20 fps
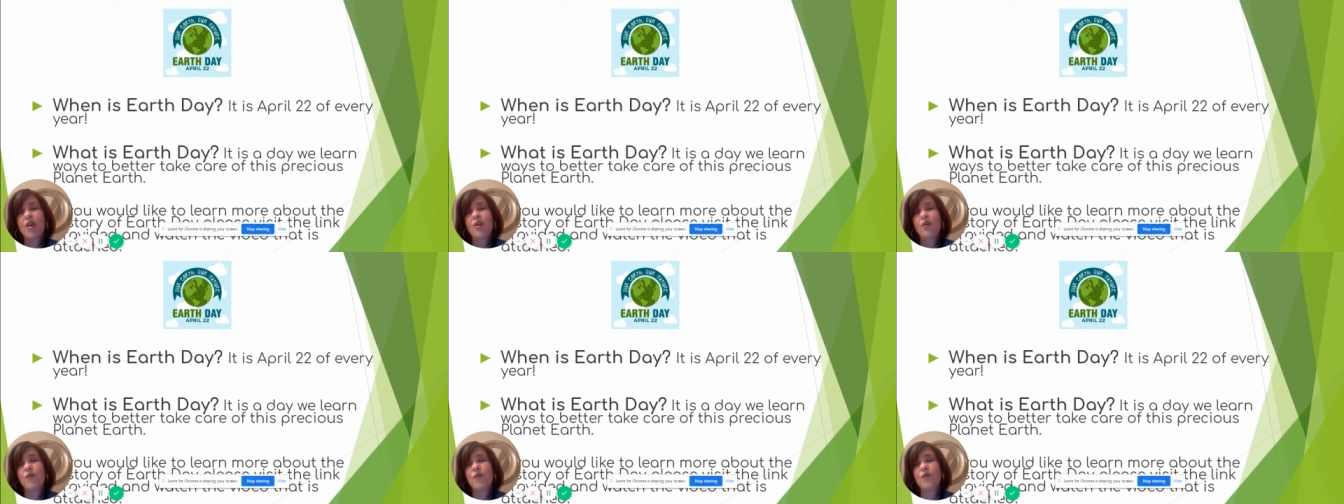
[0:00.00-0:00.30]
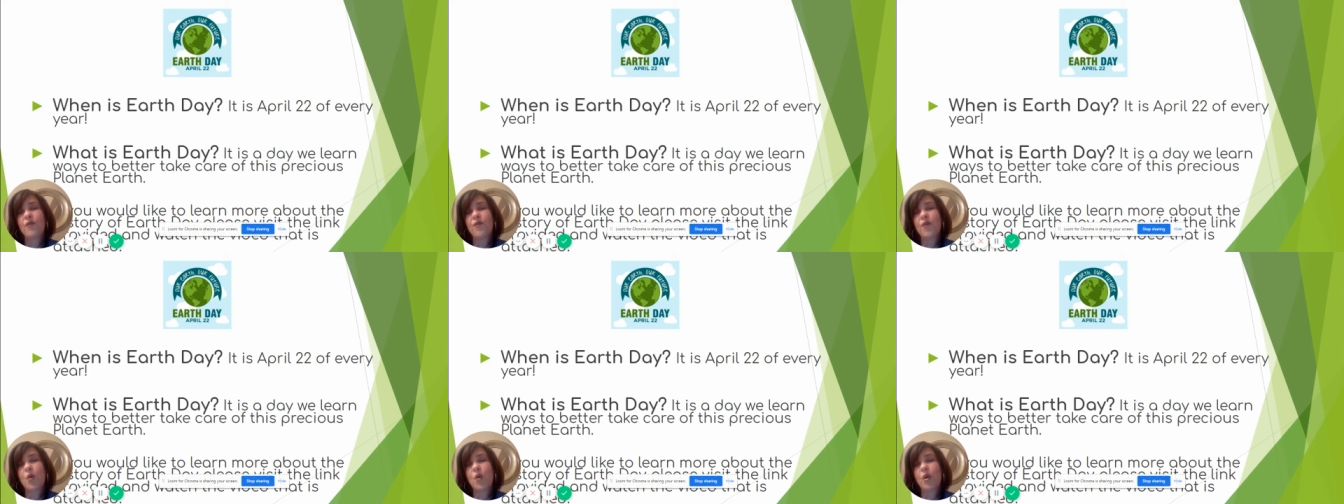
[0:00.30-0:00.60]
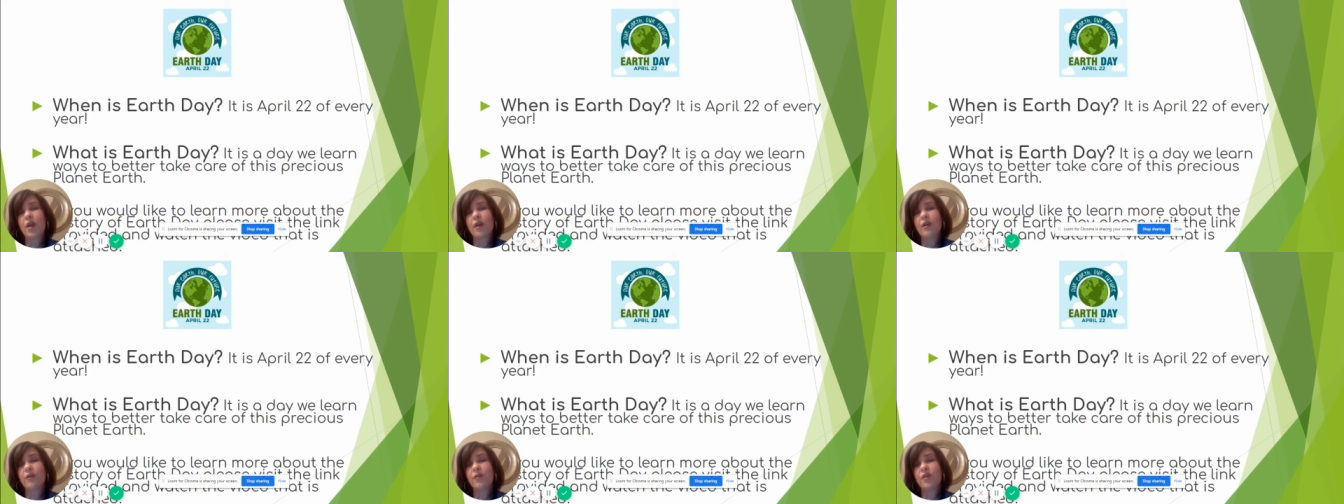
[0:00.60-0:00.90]

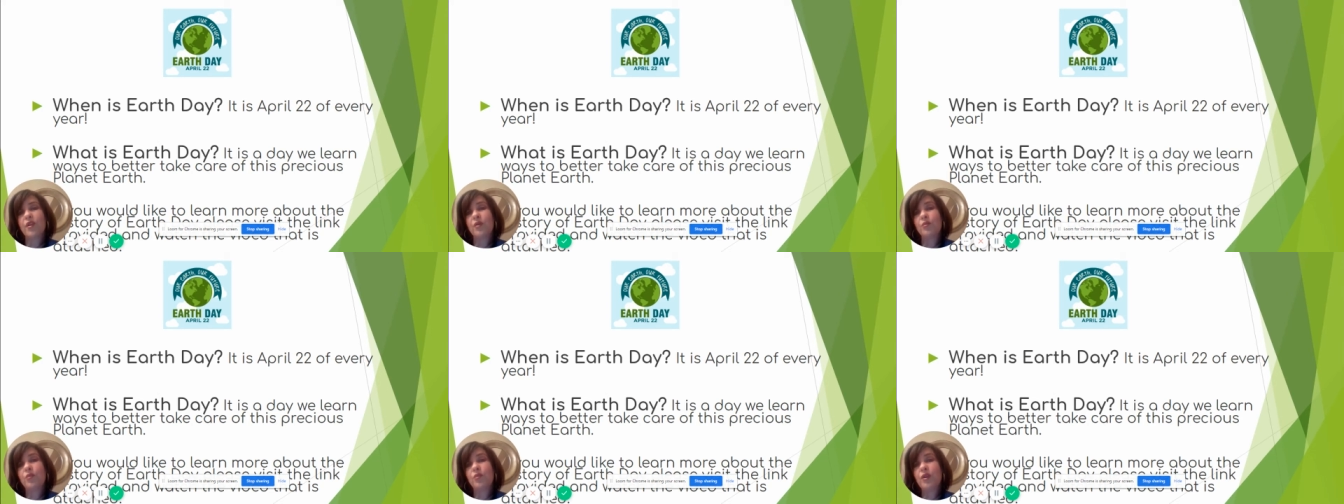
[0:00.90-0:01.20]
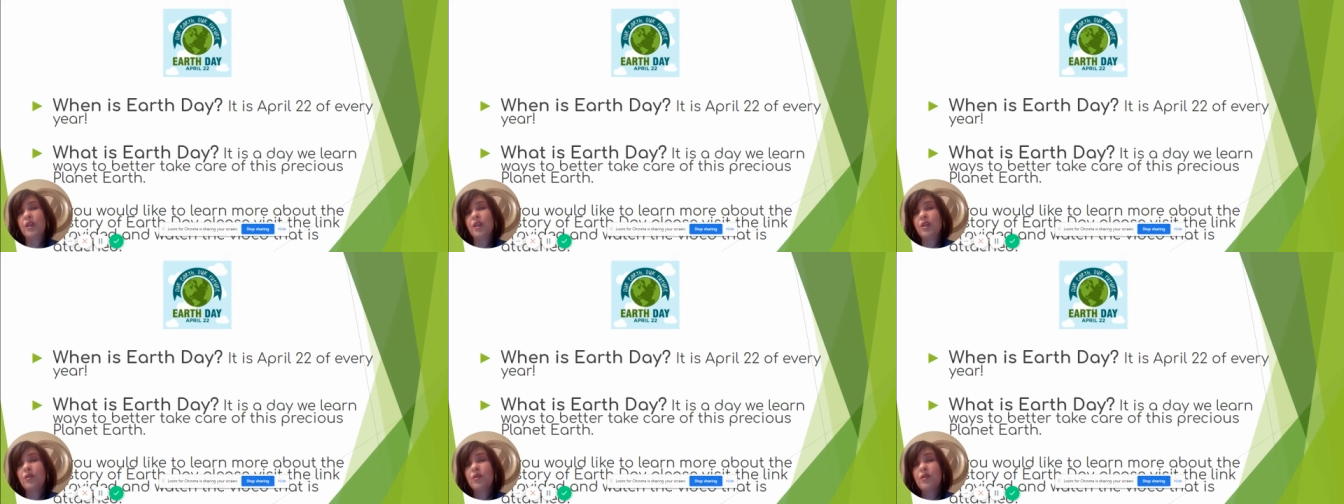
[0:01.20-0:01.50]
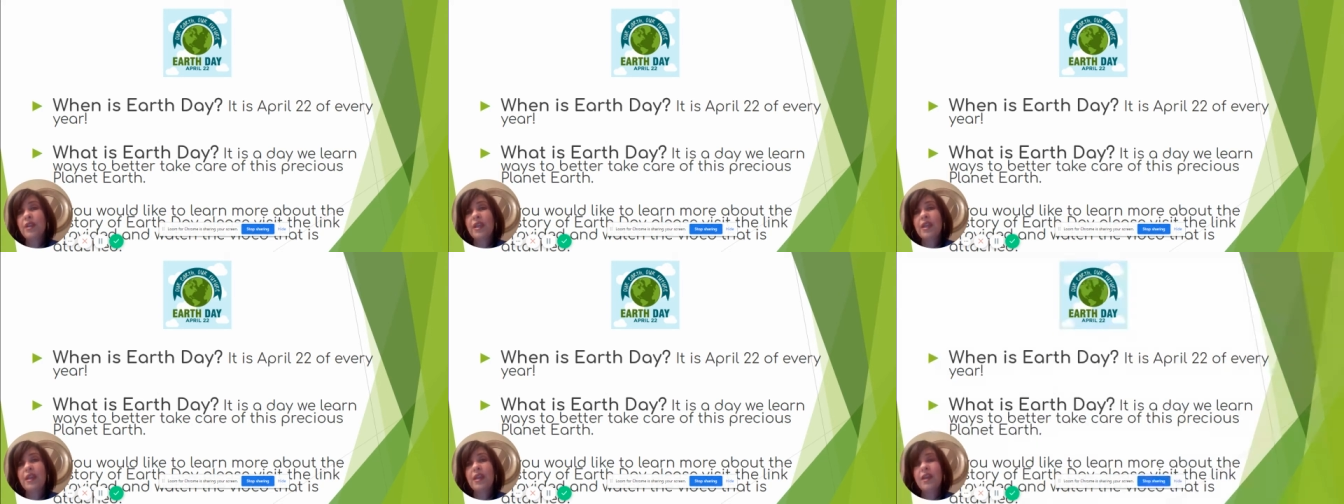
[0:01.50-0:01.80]
for the
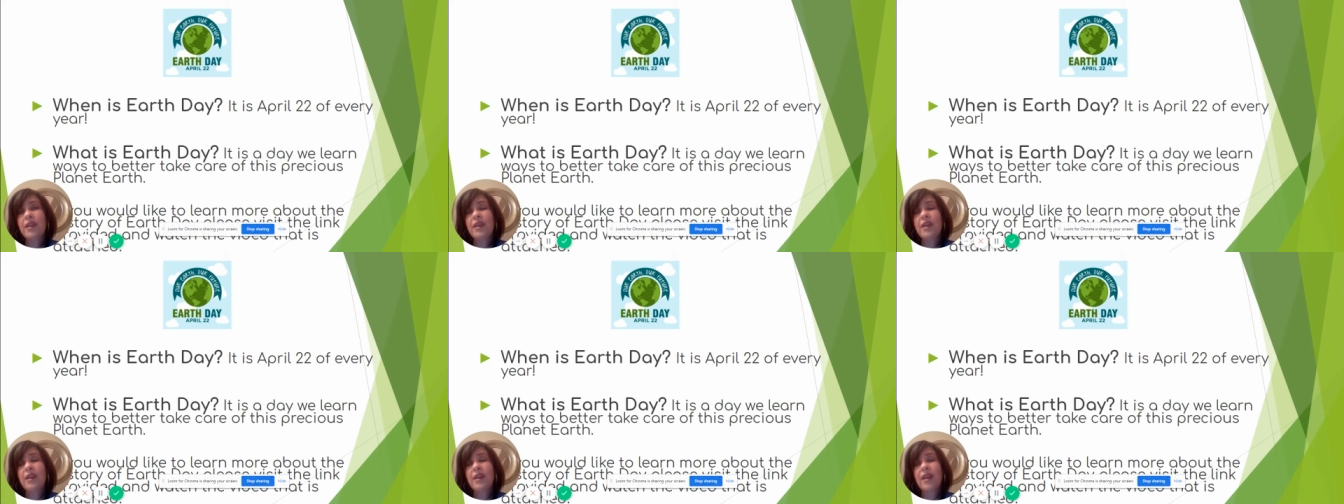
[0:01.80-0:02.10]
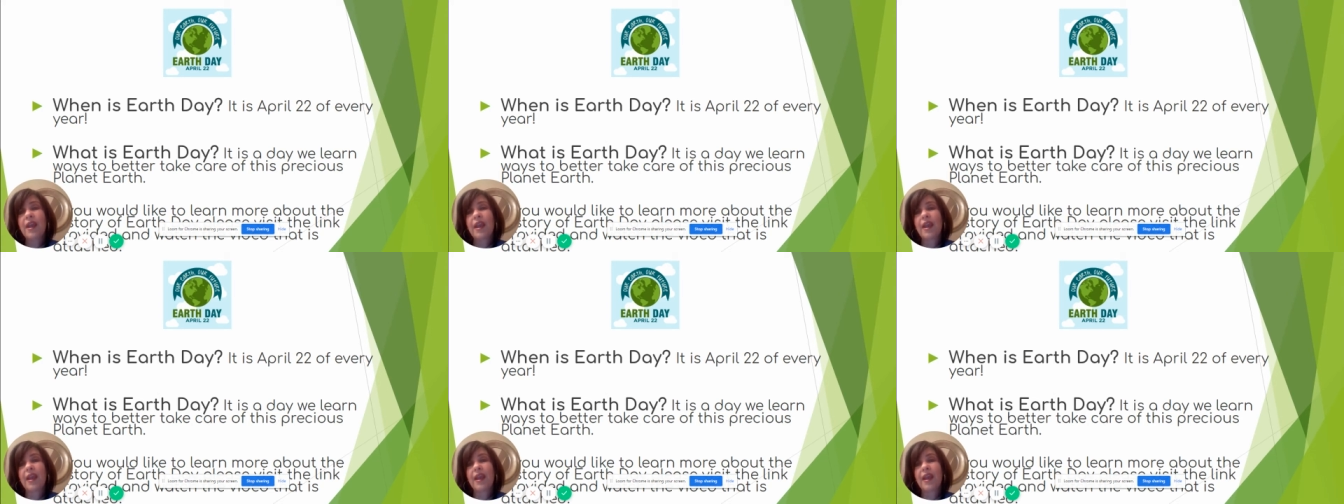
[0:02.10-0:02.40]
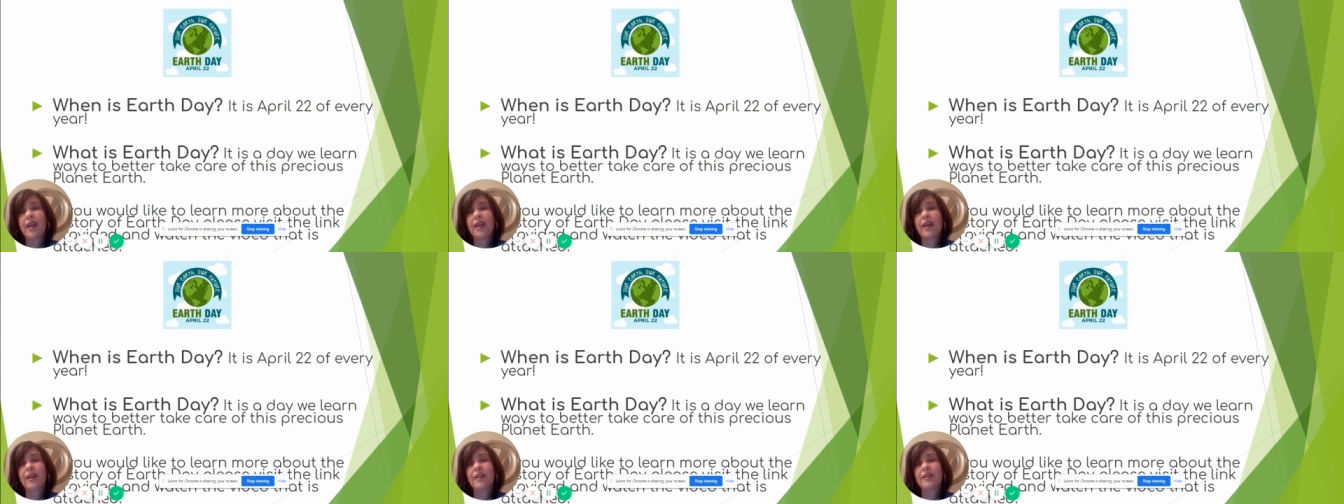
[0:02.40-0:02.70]
beauty
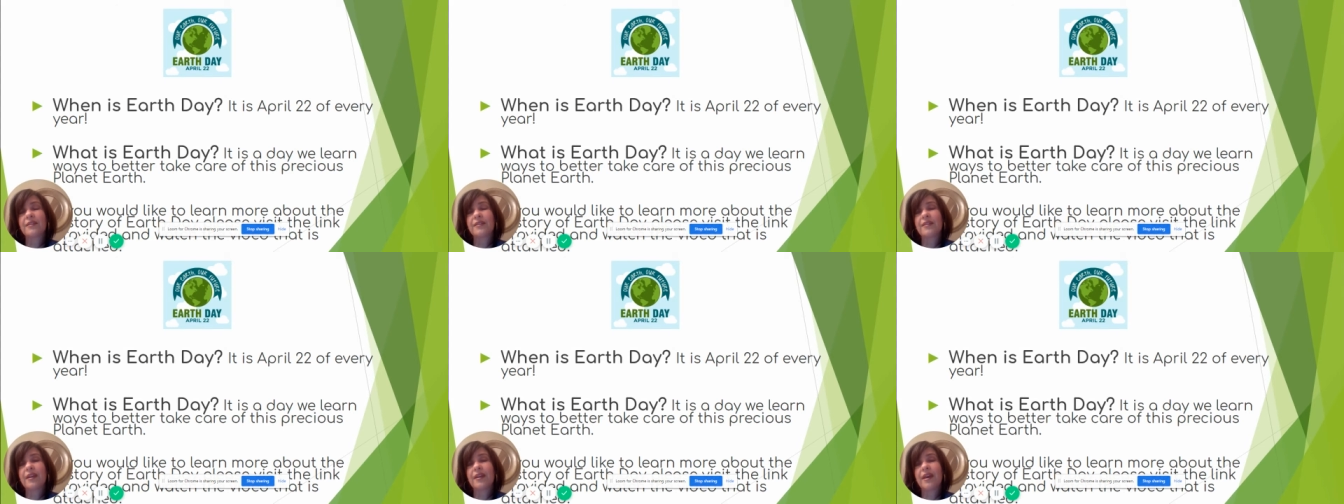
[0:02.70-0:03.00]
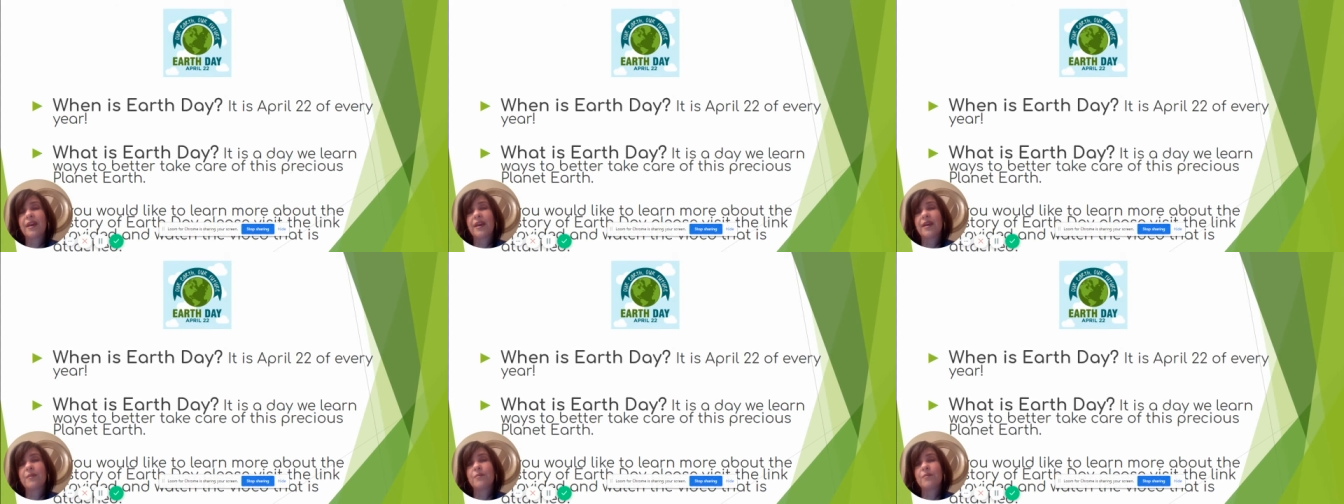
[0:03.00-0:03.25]
and